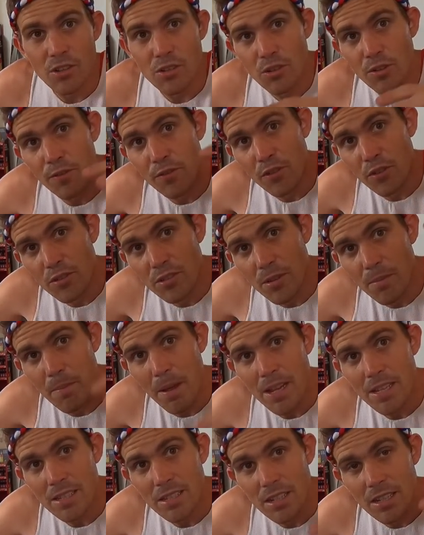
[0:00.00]
Those are for
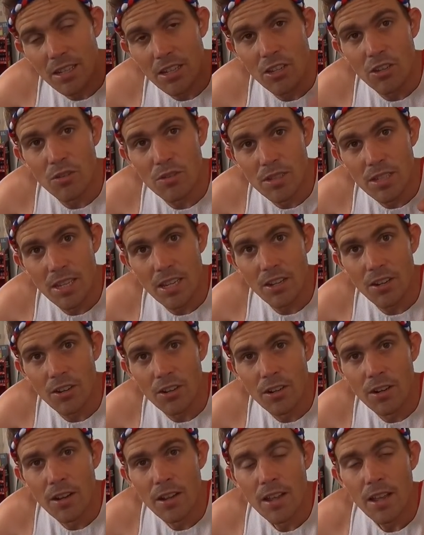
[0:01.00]
domestic use
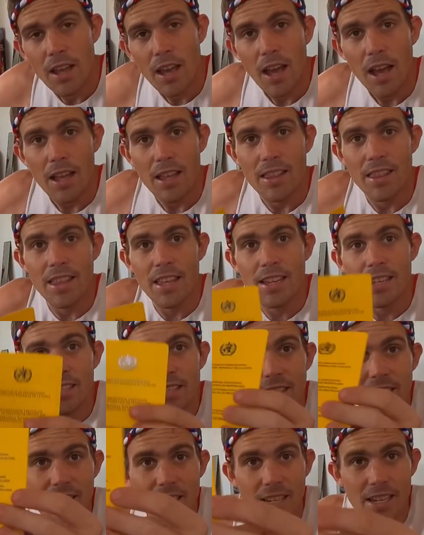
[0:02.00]
here.
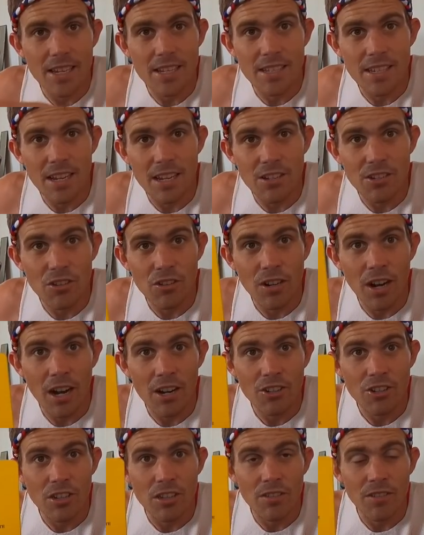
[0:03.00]
This is
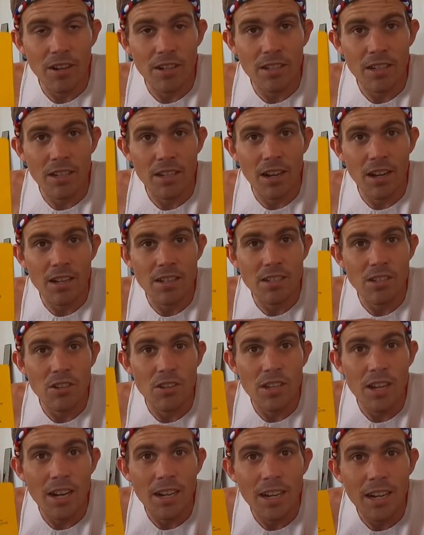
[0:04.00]
internationally recognized.
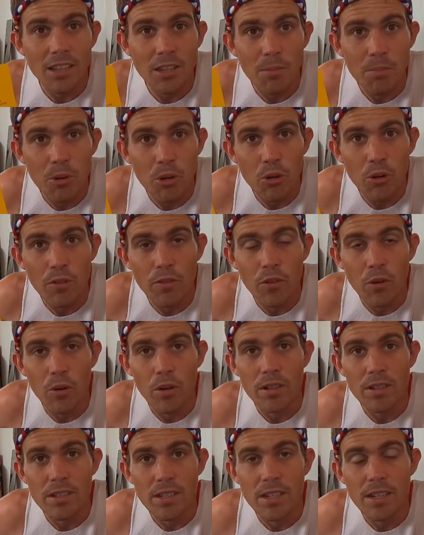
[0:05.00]
You can get it at the Bureau of
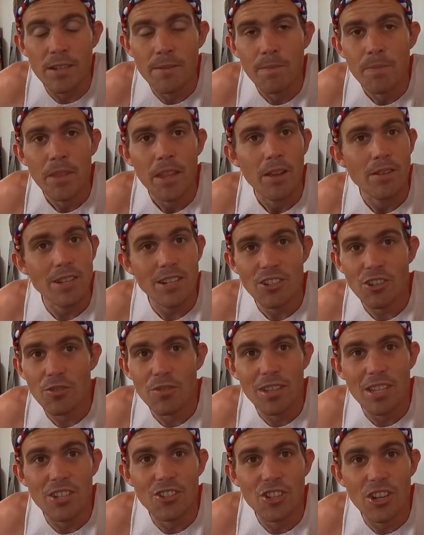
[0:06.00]
Quarantine. It's
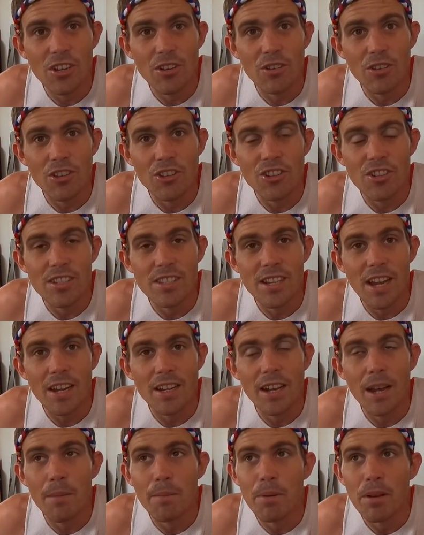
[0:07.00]
actually really chill. You just
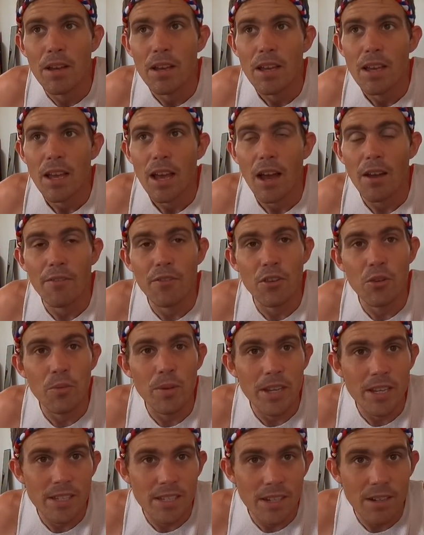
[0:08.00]
sign up a few
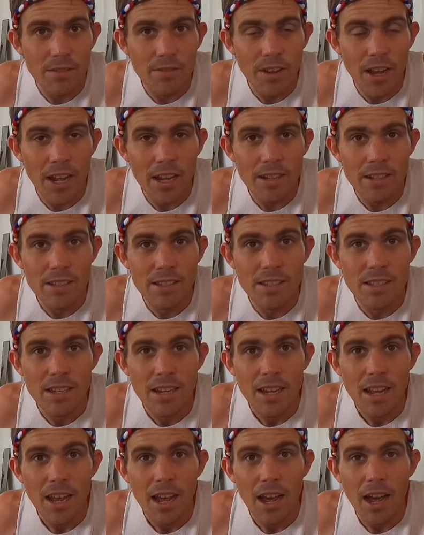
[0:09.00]
weeks in advance.
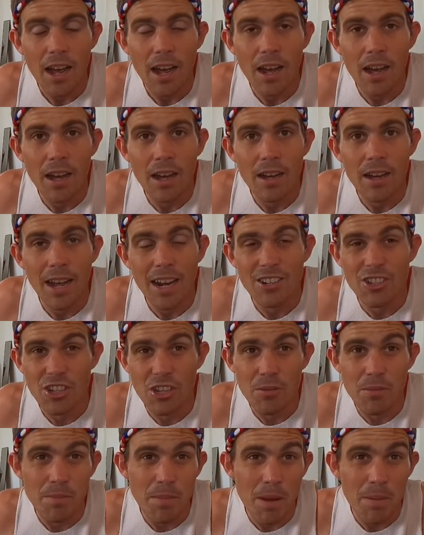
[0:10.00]

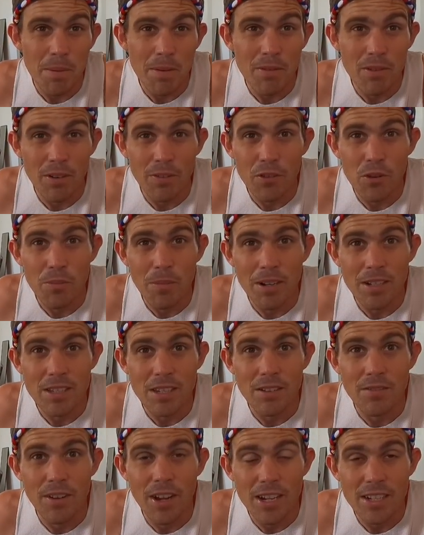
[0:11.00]
Actually, maybe even a few
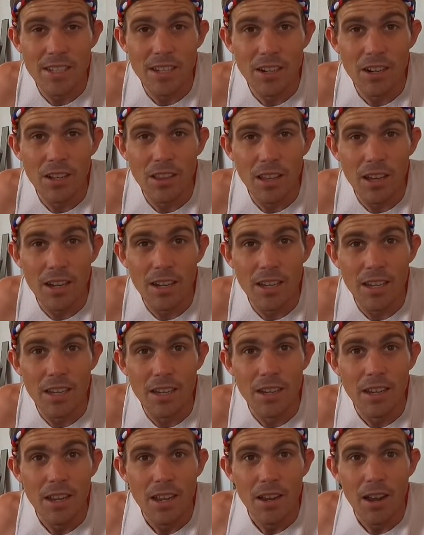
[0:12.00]
months in advance. I got
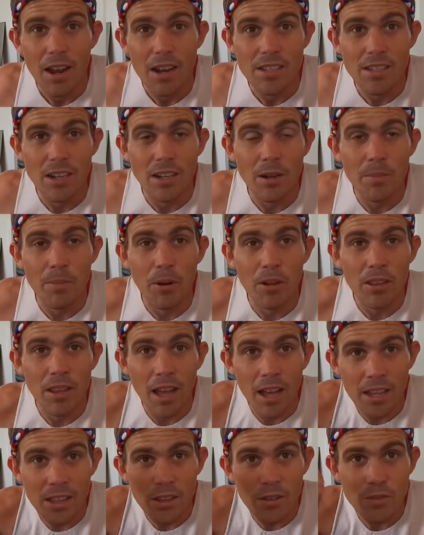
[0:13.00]
lucky. I signed up
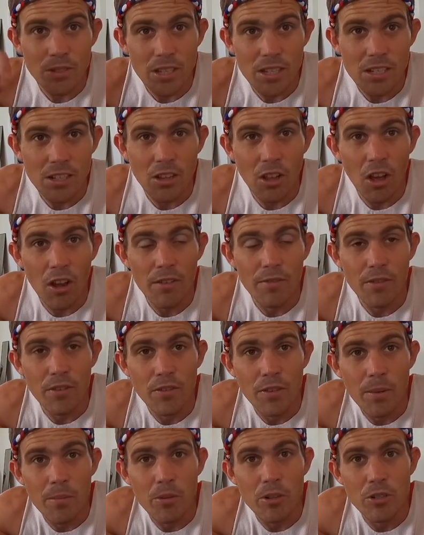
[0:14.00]
online. There was a slot
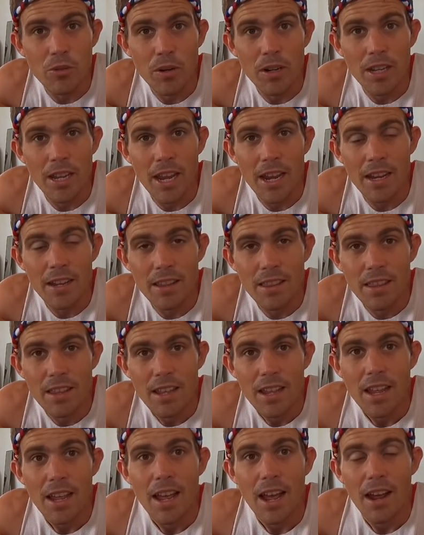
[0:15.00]
for February 28th.
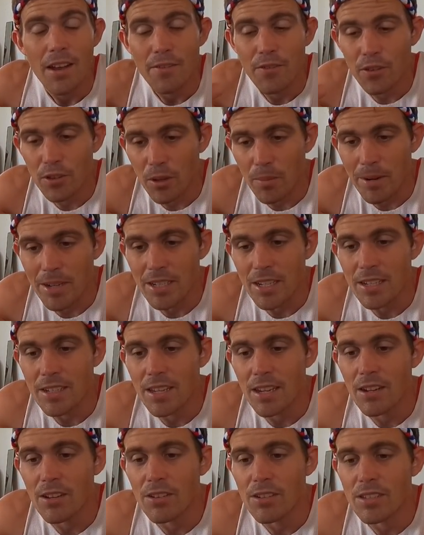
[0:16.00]
Filled up my
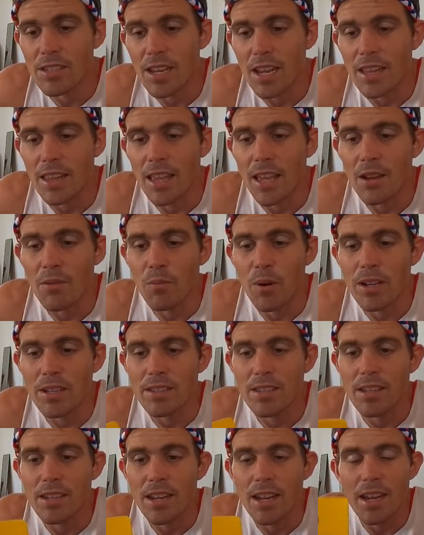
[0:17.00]
details and then
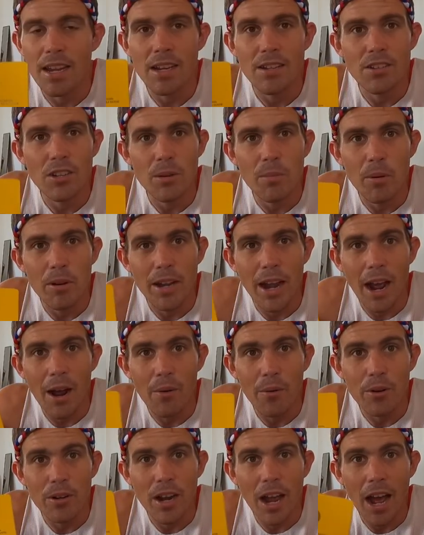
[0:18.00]
went today. It took about an
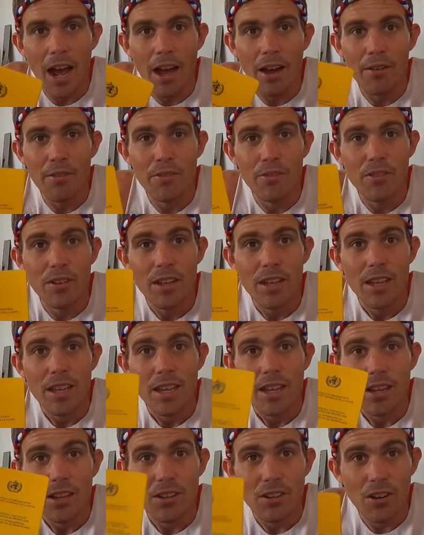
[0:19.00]
hour and a half.
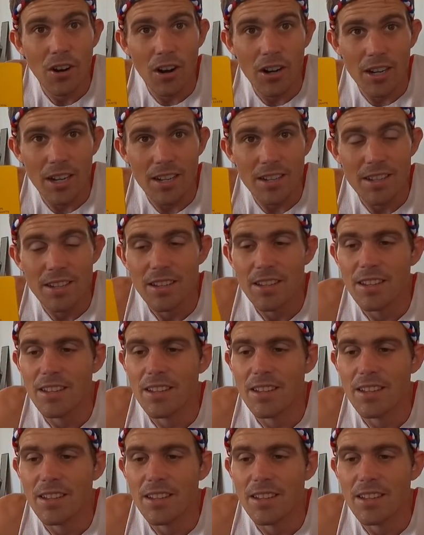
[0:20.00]
Got it.